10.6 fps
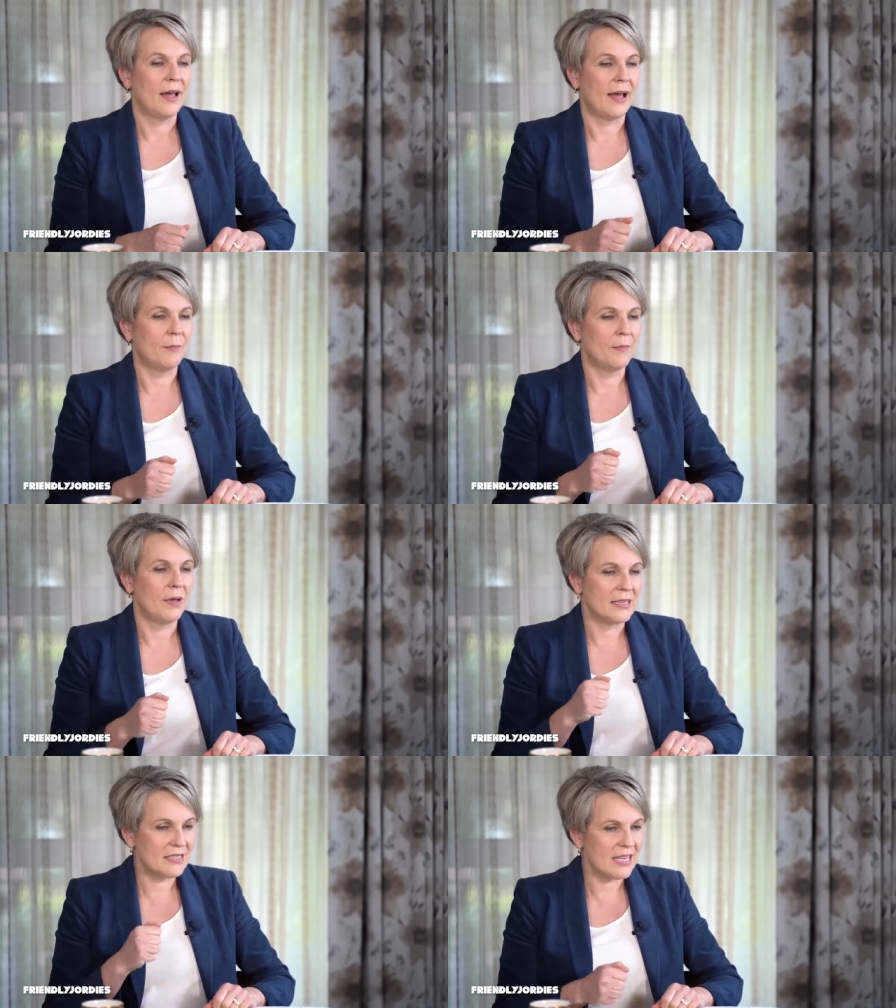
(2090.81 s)
um,
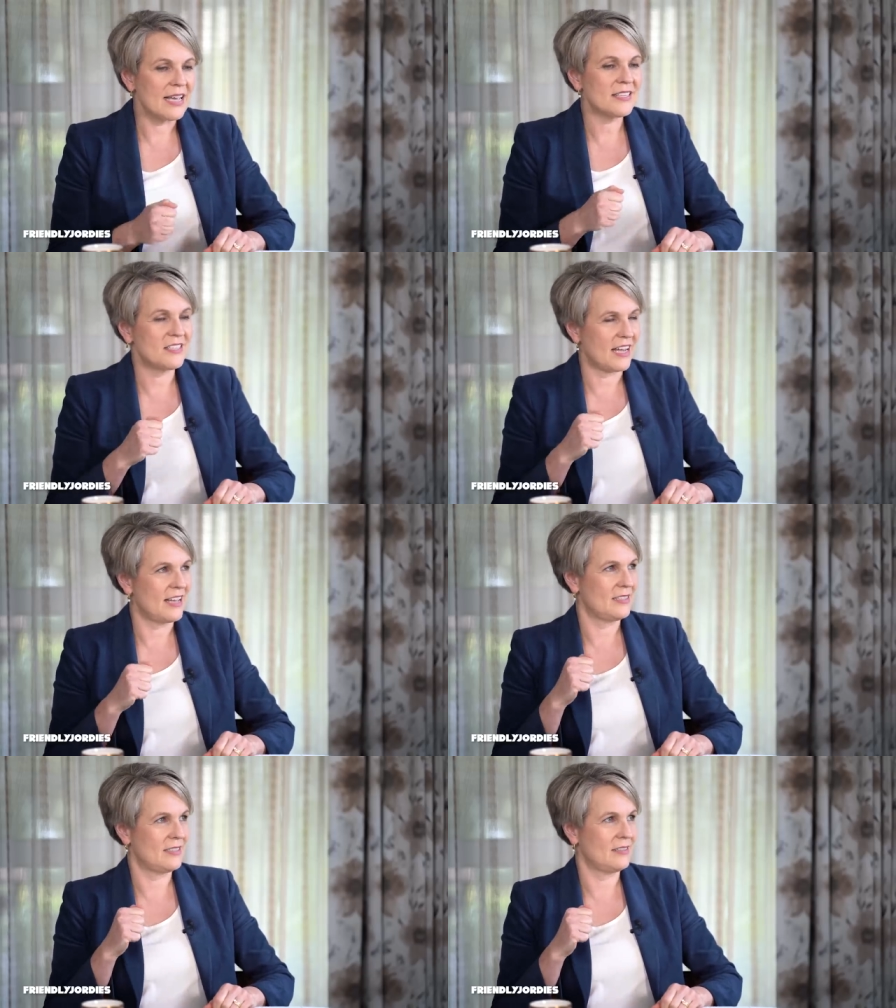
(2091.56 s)
assessed
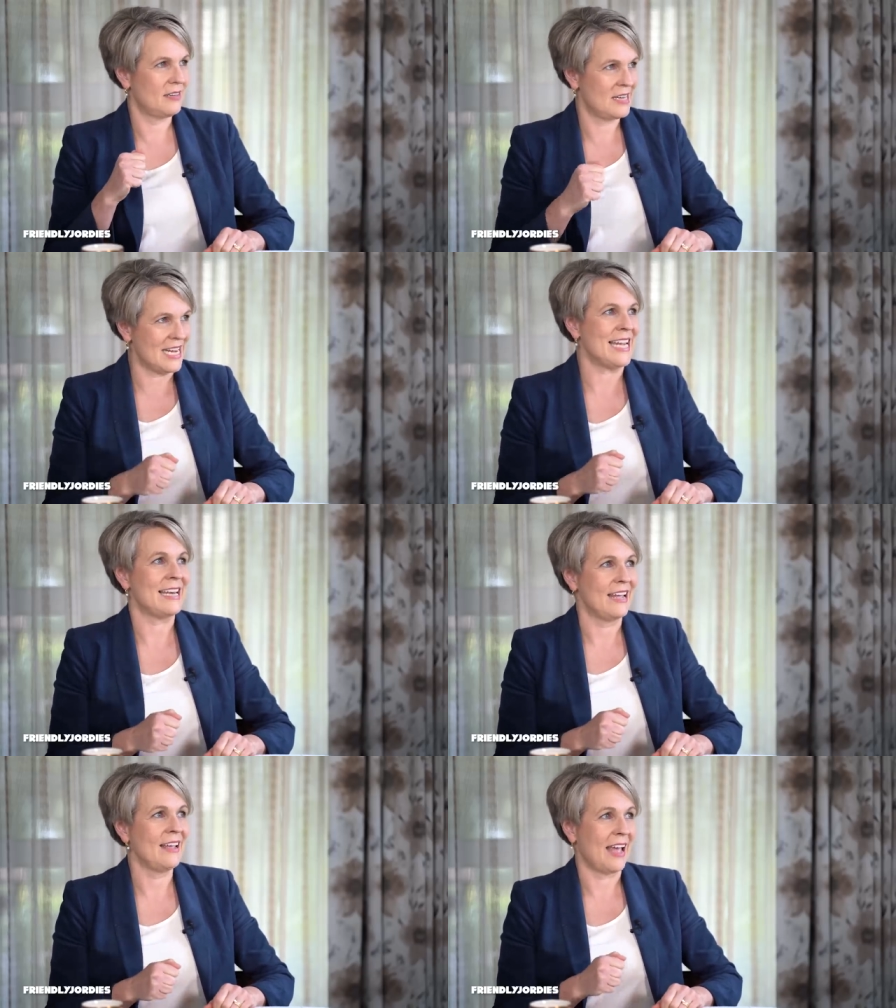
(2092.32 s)
as
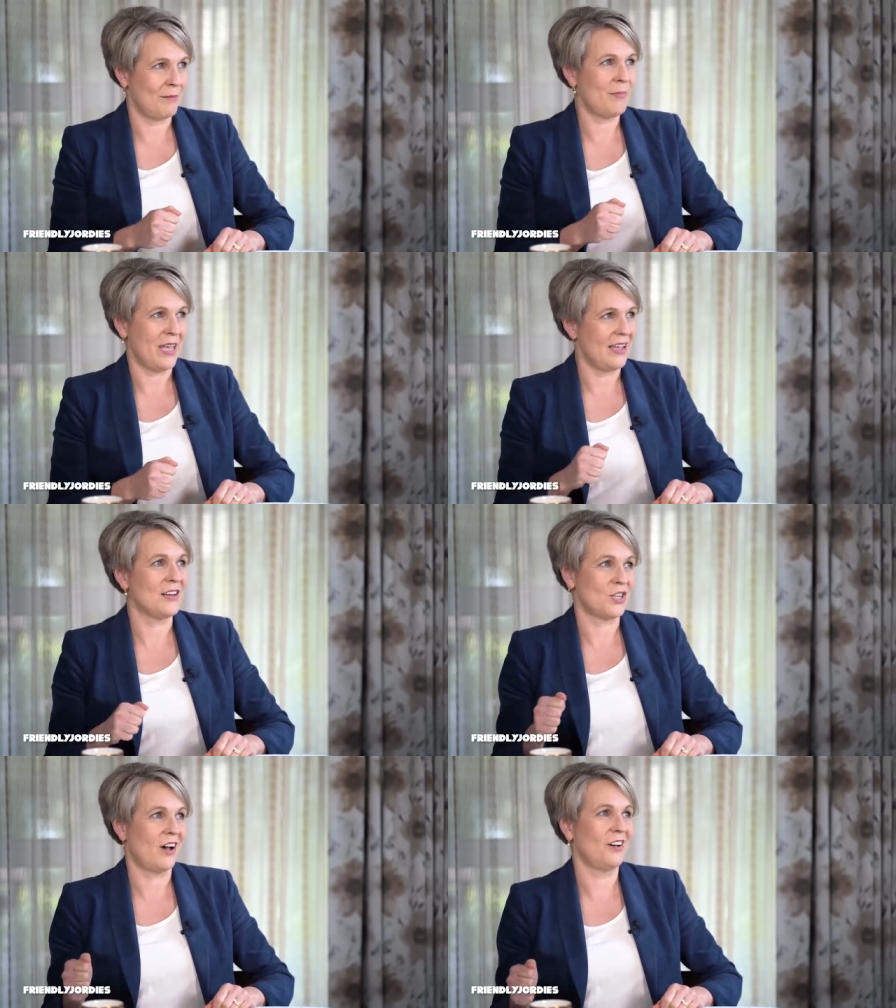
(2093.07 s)
needing and being
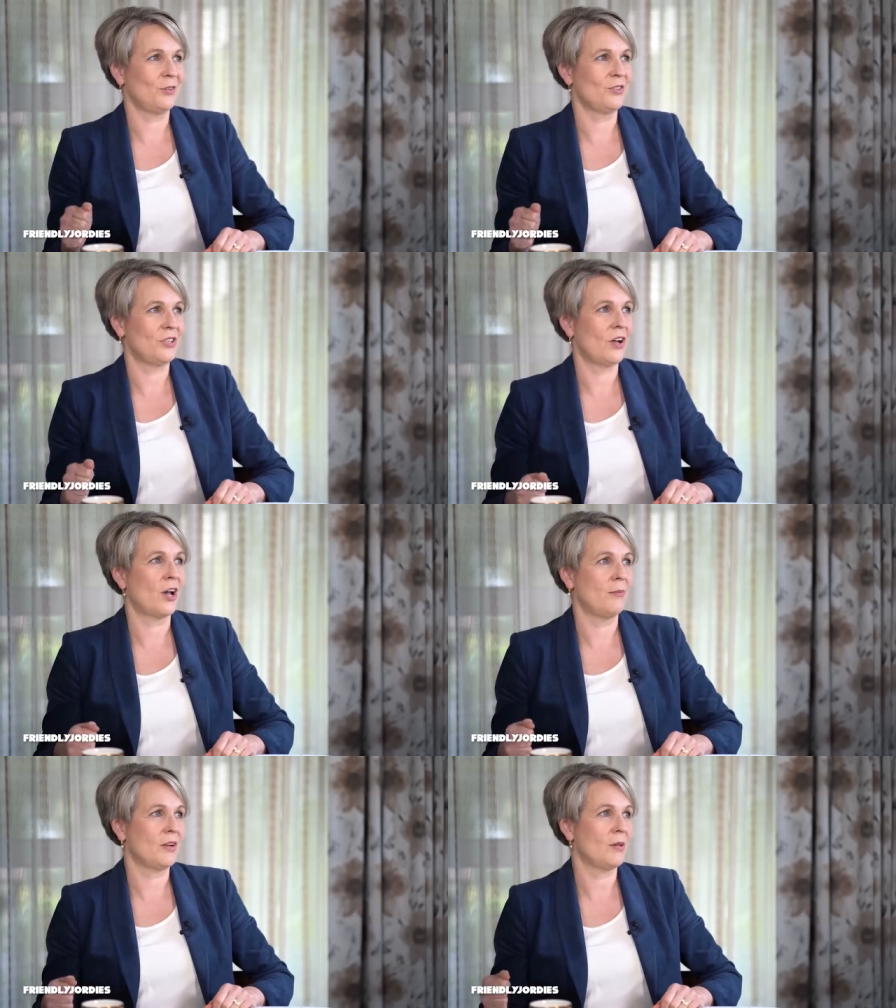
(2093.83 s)
entitled to
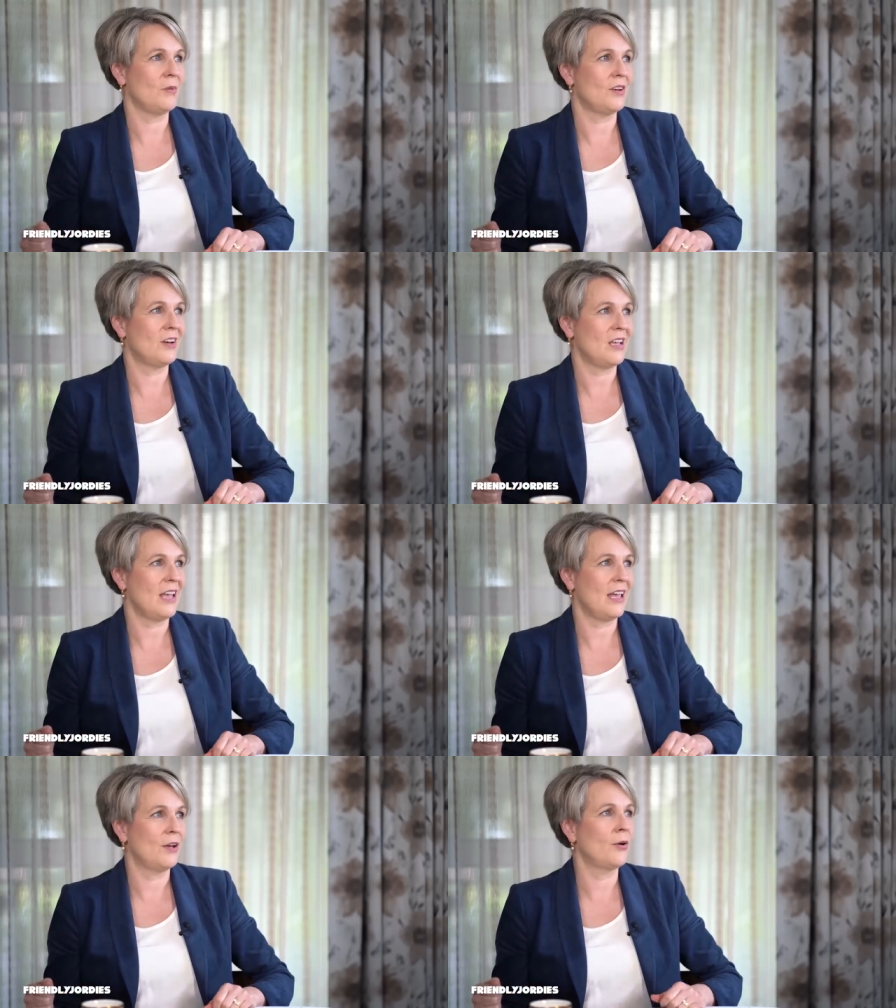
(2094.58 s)
home and community
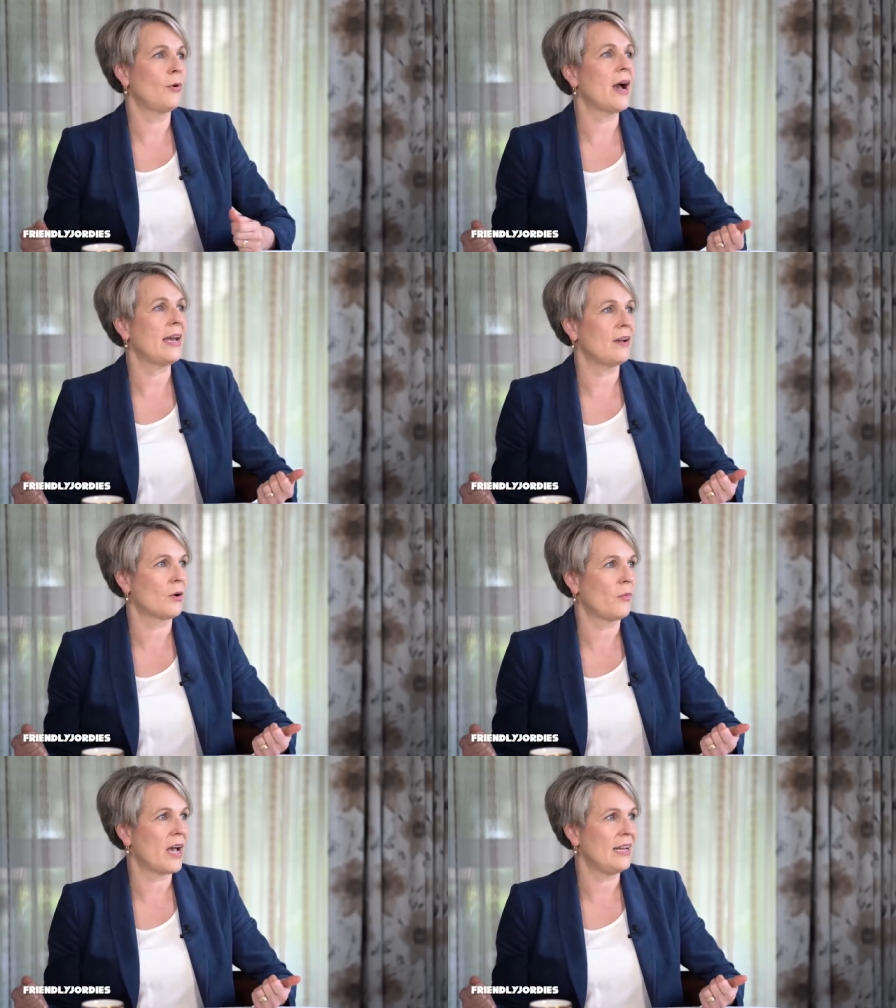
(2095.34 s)
care who are waiting
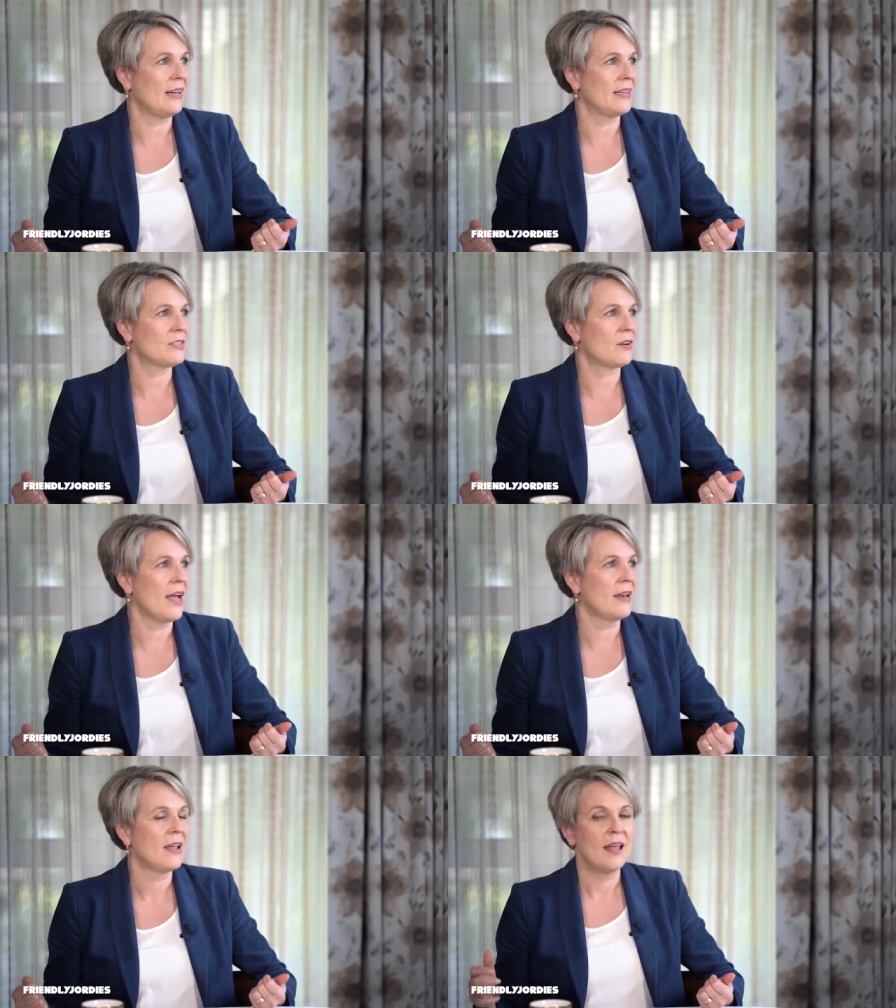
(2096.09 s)
on a waiting list,
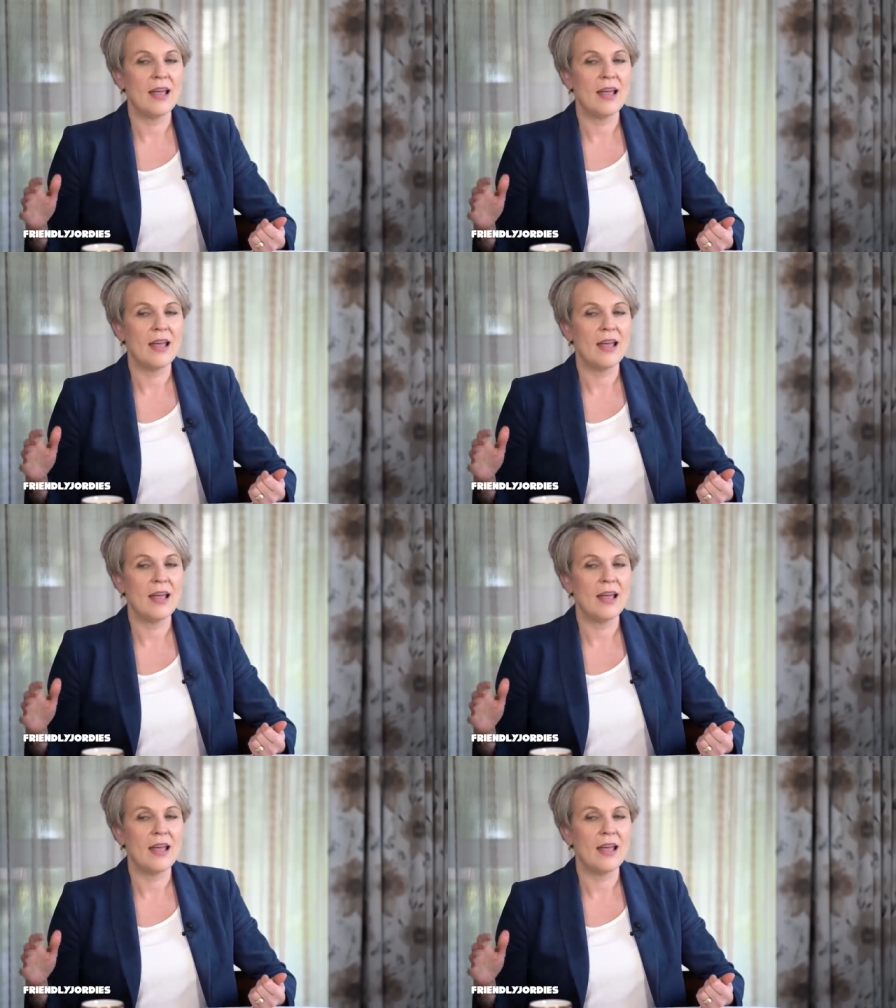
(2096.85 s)
right?